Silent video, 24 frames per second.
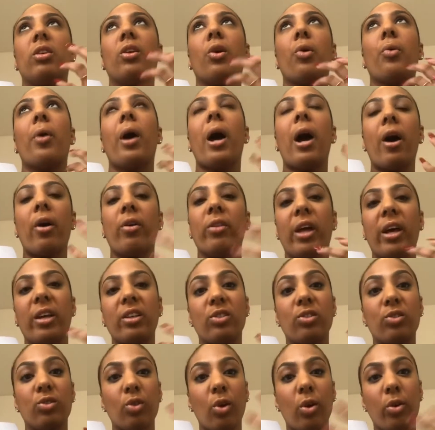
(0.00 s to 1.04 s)
how that
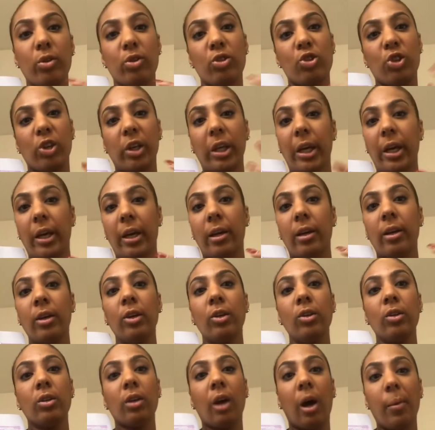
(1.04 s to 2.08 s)
stock, share,
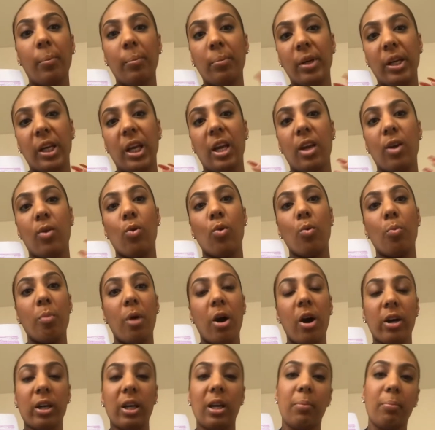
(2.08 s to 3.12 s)
company or
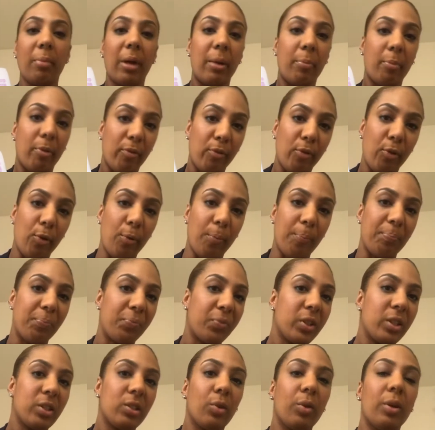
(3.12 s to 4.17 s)
market may perform.
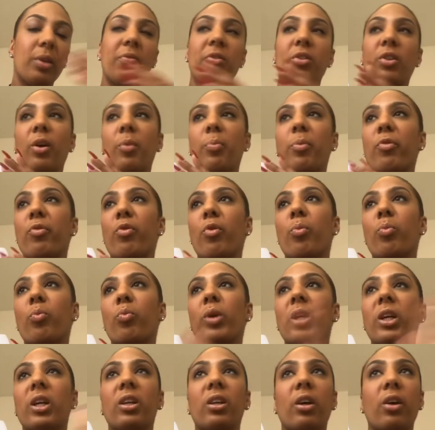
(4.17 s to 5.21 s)
So even though it performed
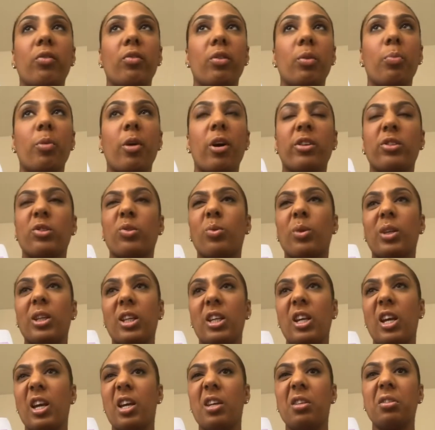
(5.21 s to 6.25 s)
wicked over the past 20
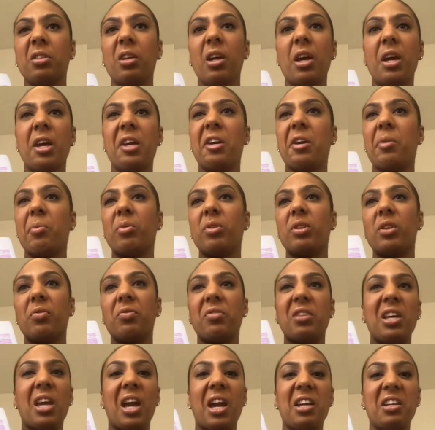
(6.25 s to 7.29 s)
years, it was a
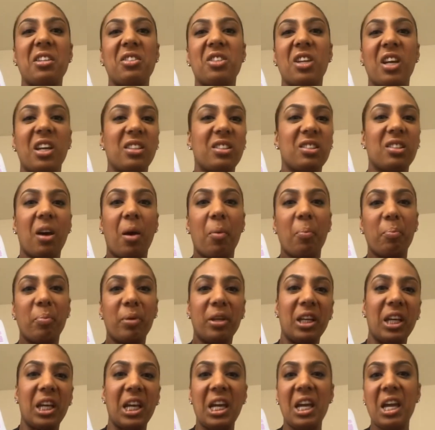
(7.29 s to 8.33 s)
VHS
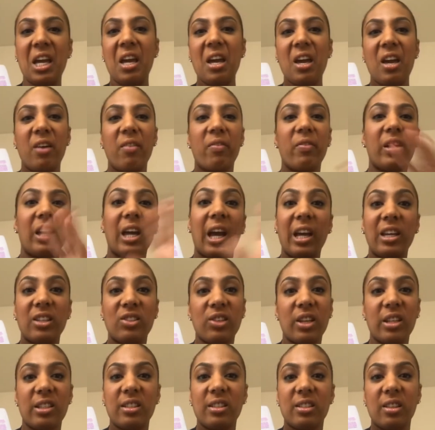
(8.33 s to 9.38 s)
company.
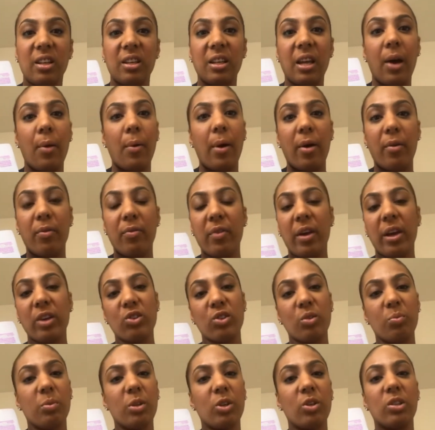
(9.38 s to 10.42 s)
VHSs are now out of
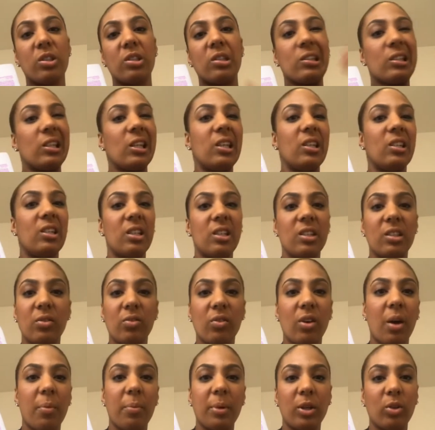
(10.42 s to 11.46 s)
fashion because CDs have
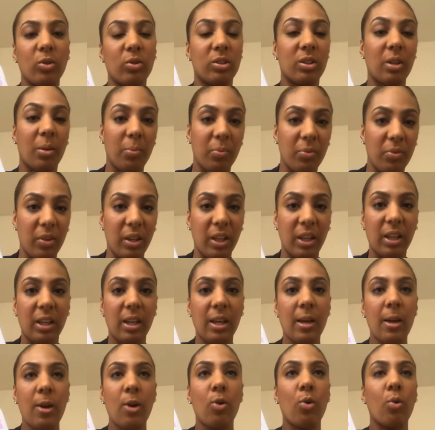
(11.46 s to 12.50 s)
come in or something,
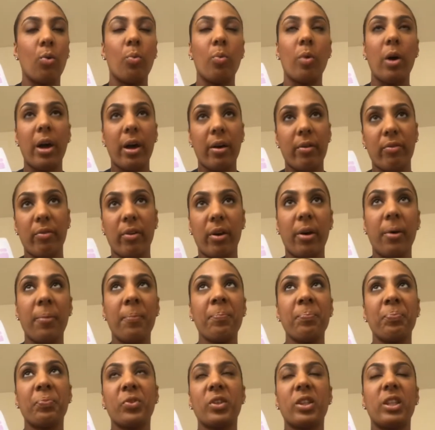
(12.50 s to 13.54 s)
or whatever,
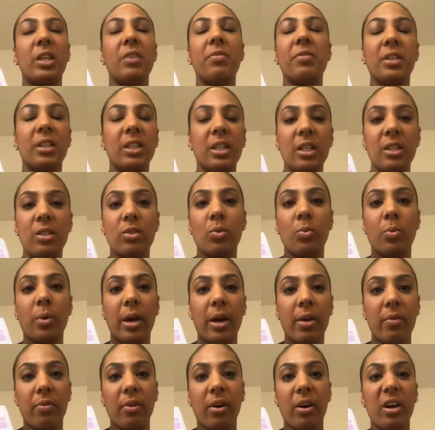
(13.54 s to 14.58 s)
DVDs or
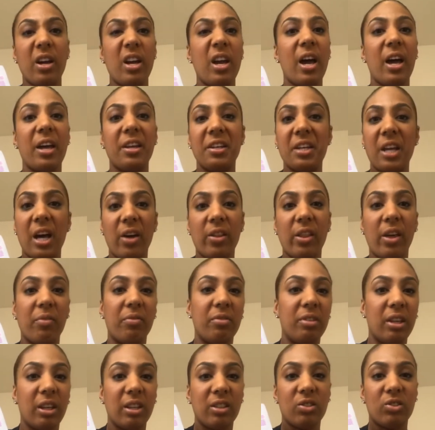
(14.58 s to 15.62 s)
whatever, and now that
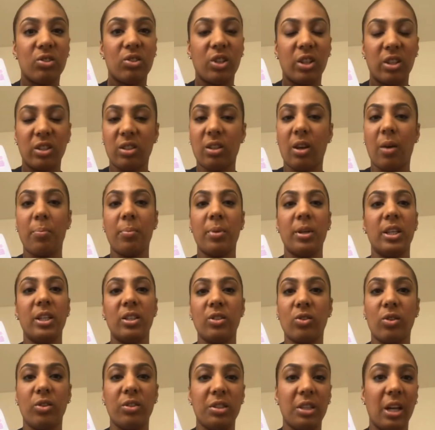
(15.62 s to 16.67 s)
VHS company has
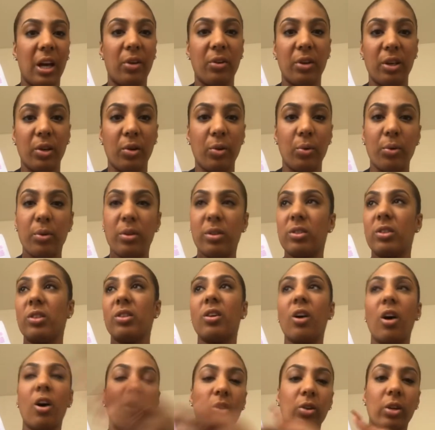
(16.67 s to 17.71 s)
gone downhill. So you
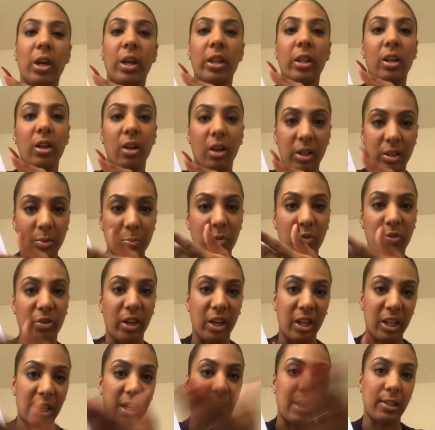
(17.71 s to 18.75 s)
can't look at the last
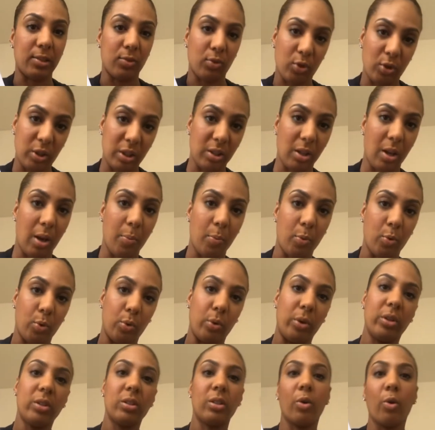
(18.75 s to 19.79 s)
30 years, for example.
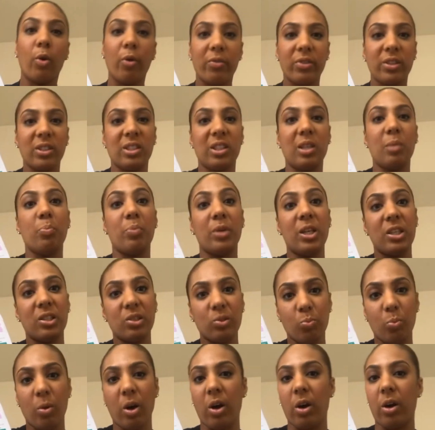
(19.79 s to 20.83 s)
So obviously be
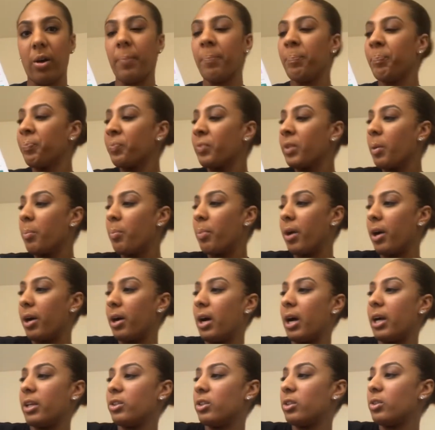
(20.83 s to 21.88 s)
smart. But
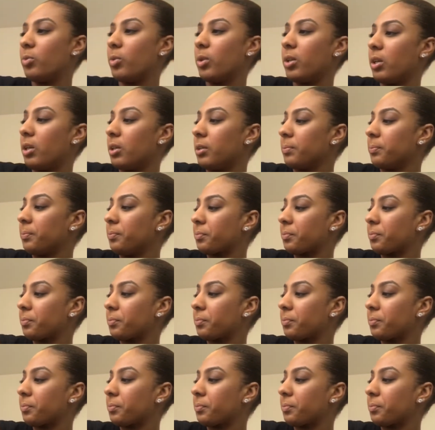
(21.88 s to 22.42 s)
I just want to...